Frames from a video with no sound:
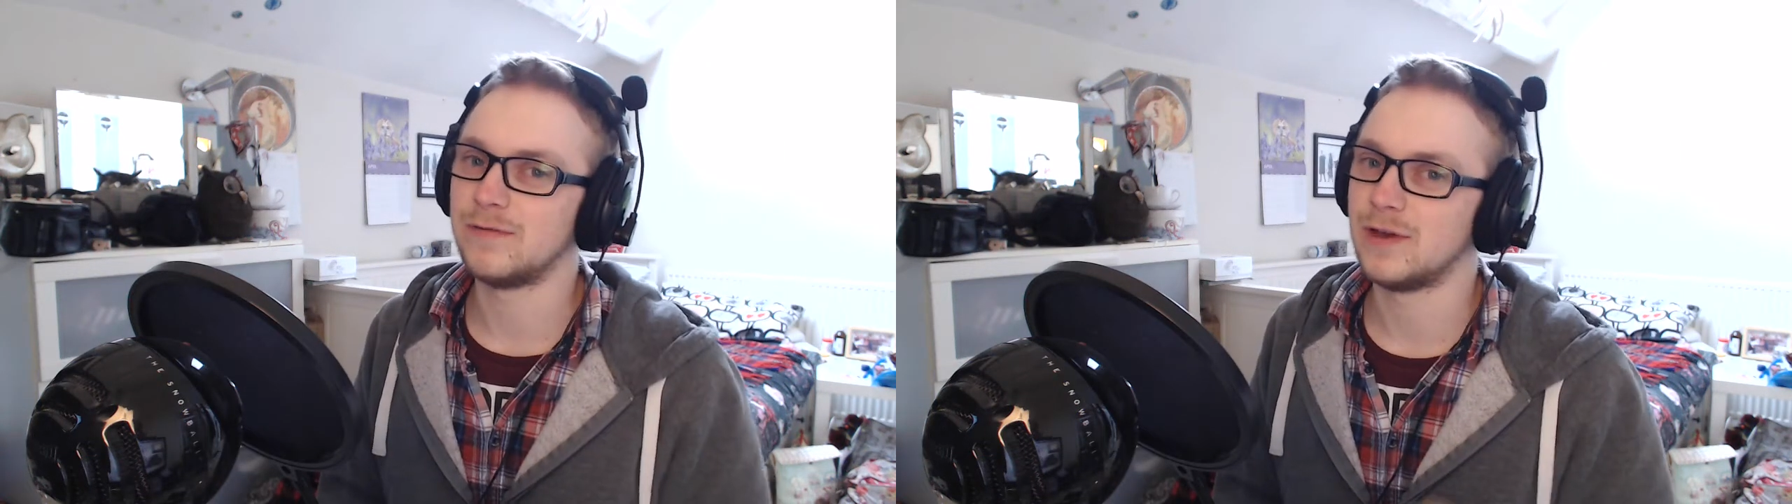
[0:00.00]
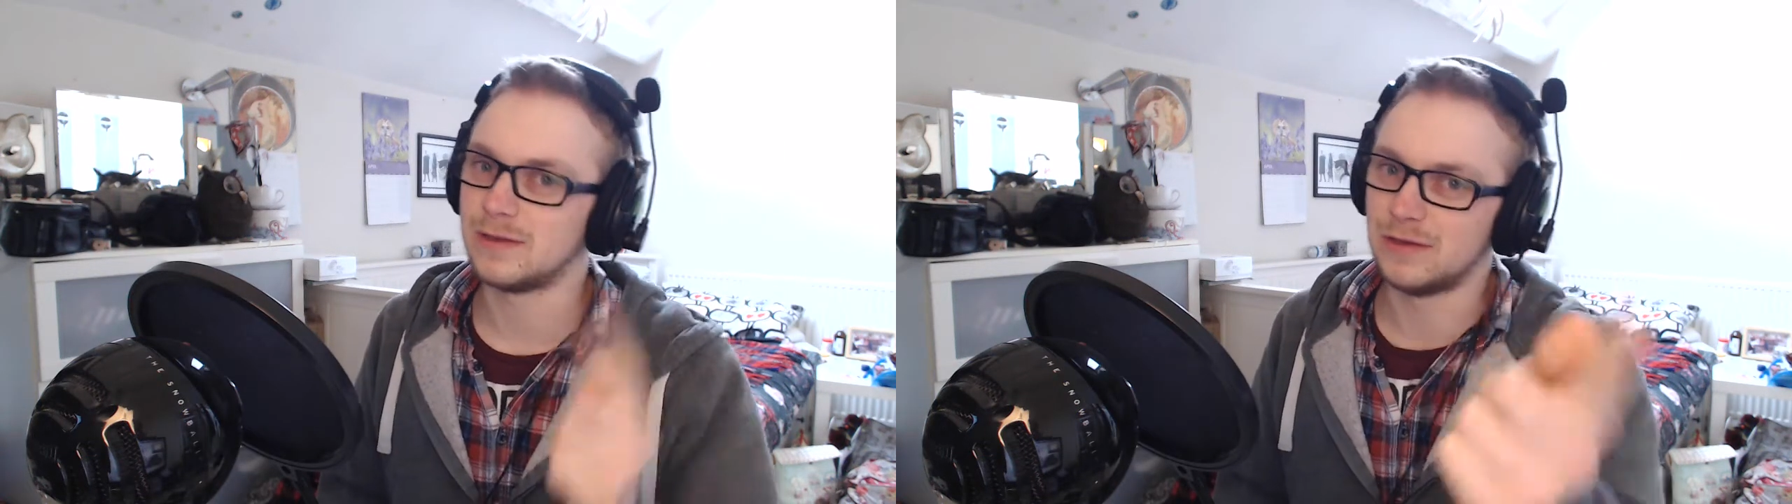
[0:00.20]

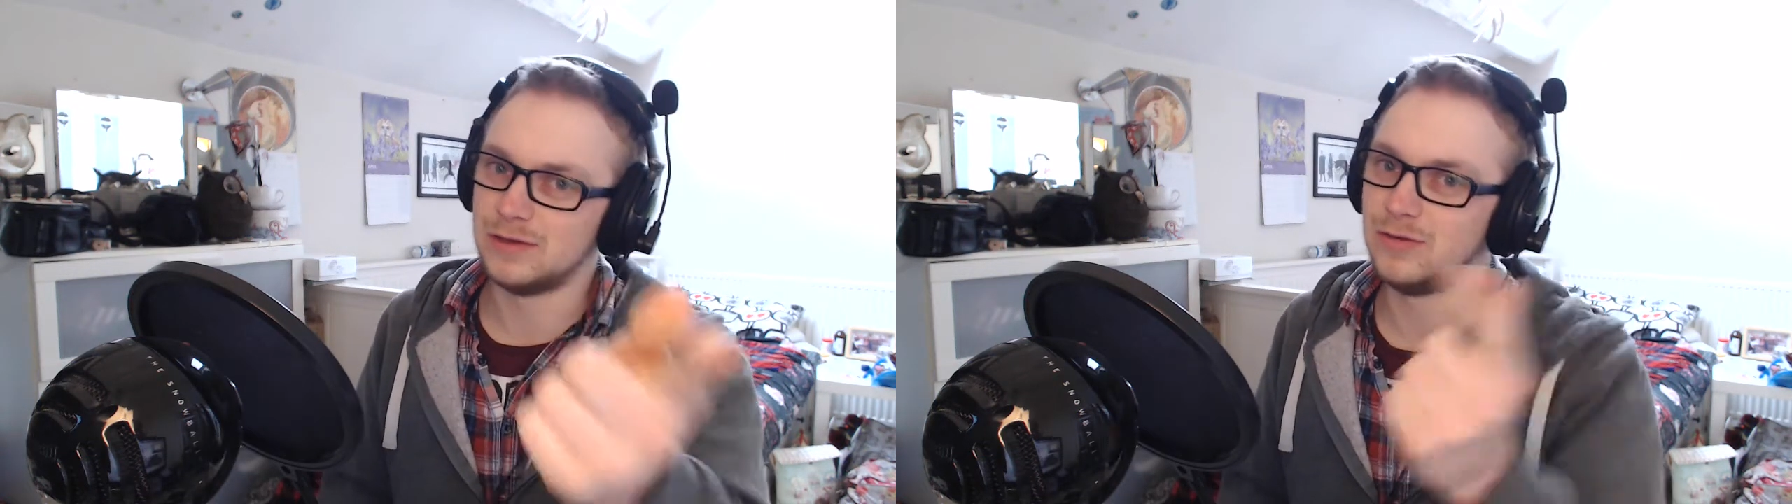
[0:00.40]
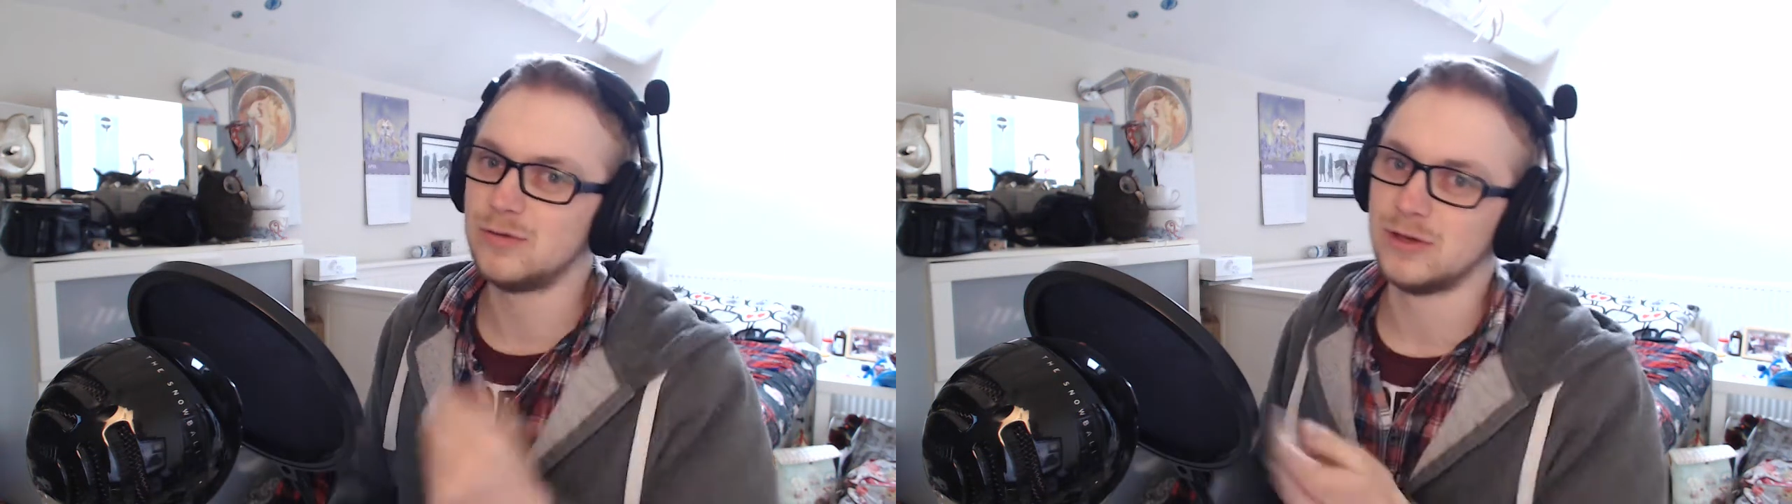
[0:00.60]
effects that
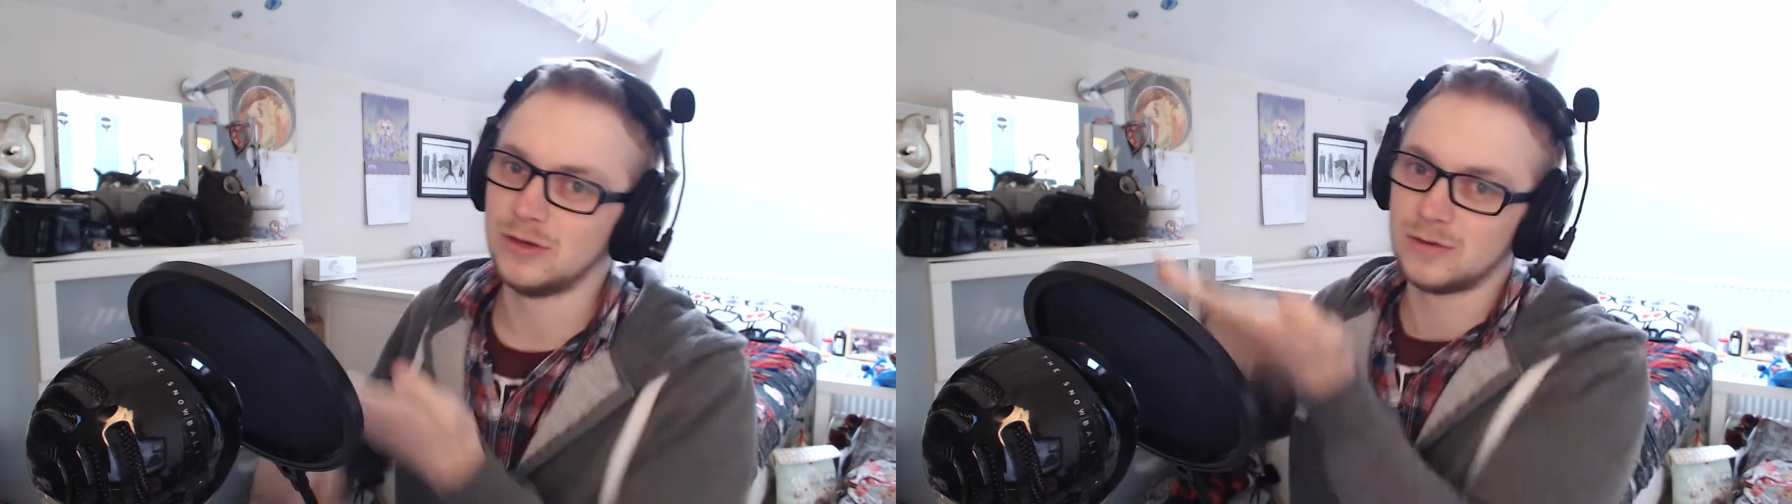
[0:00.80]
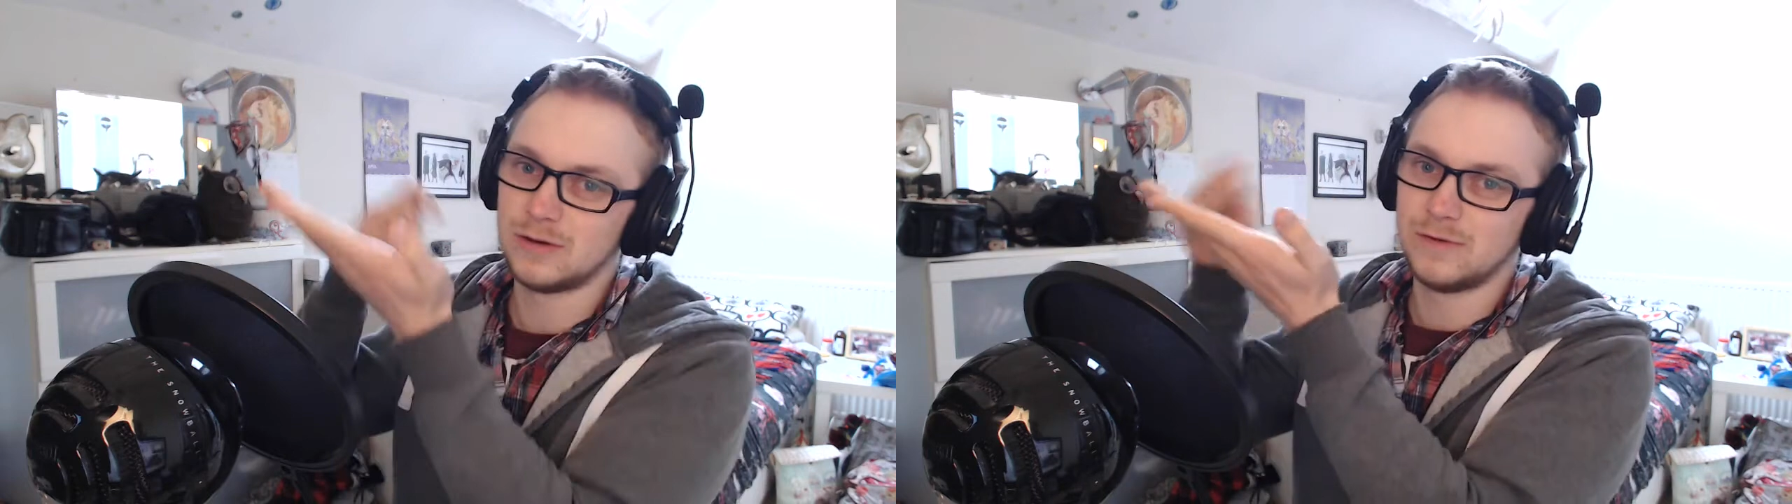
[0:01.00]
you can
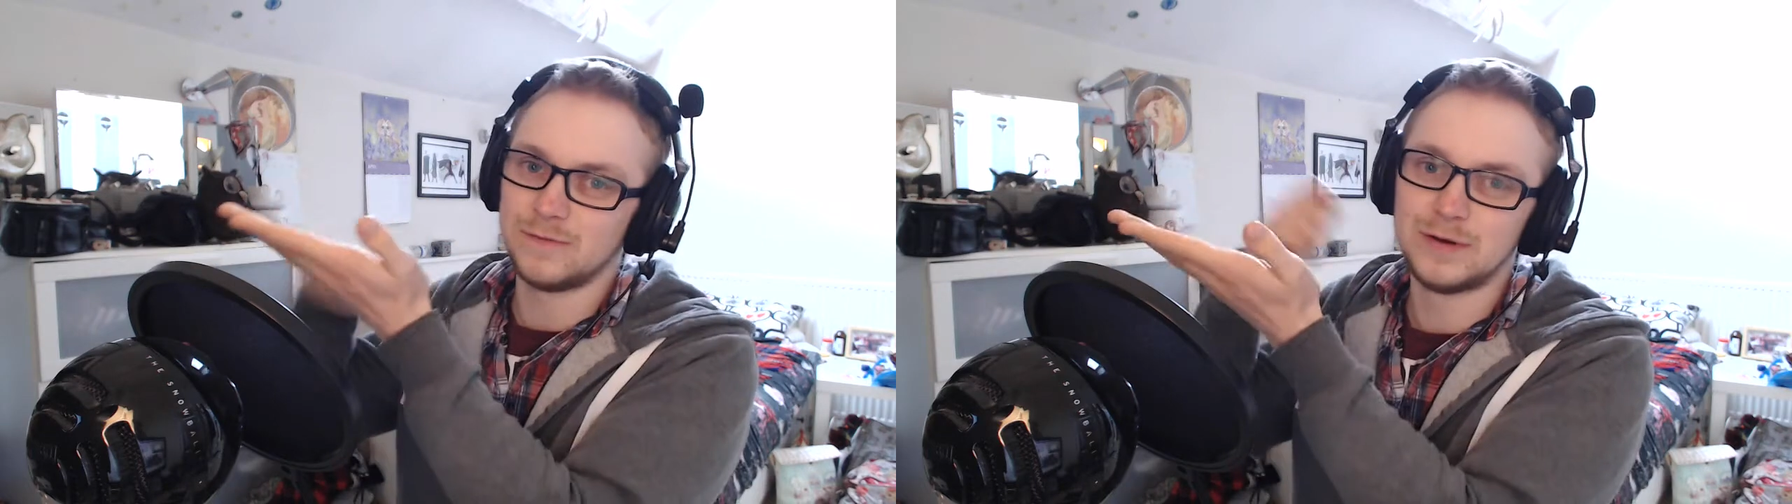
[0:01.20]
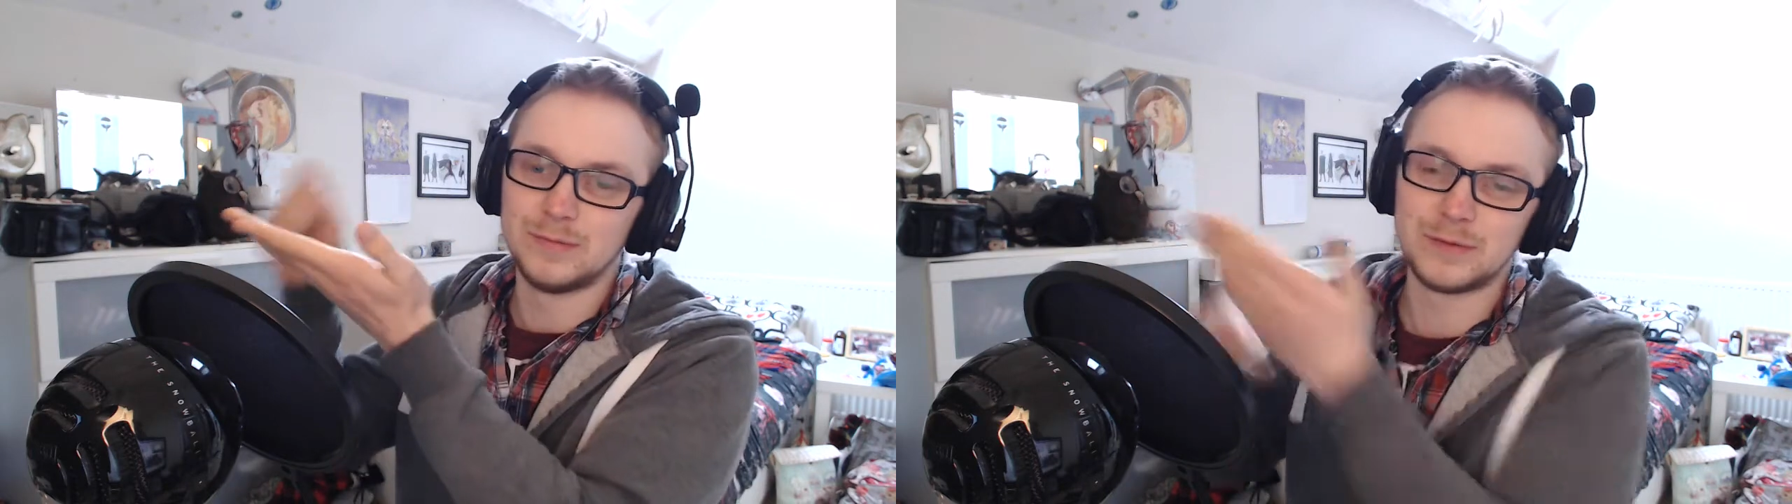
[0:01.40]
use on your
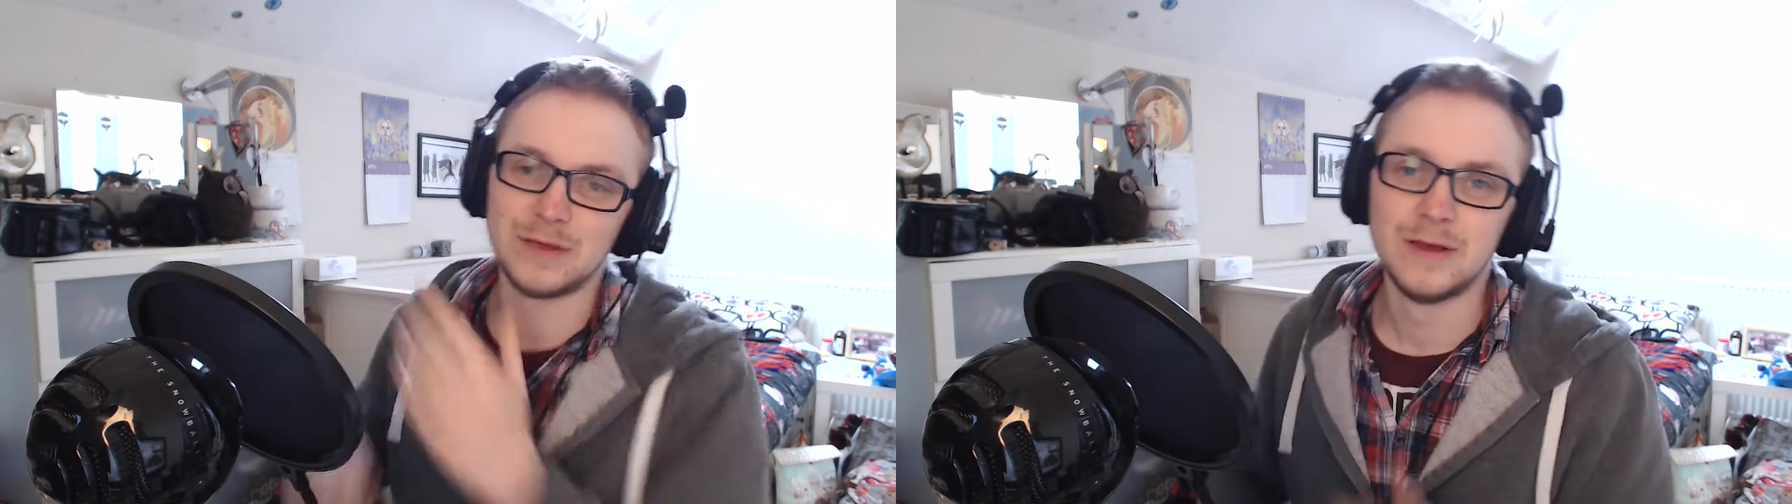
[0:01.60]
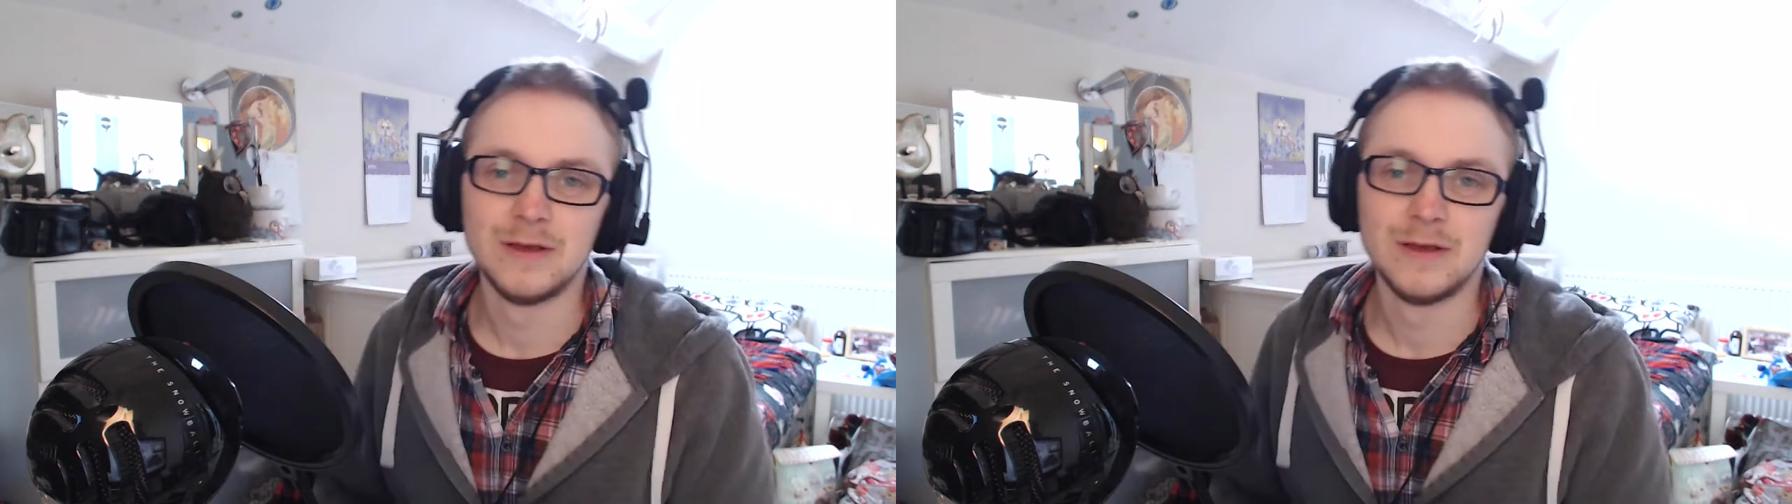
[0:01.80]
films.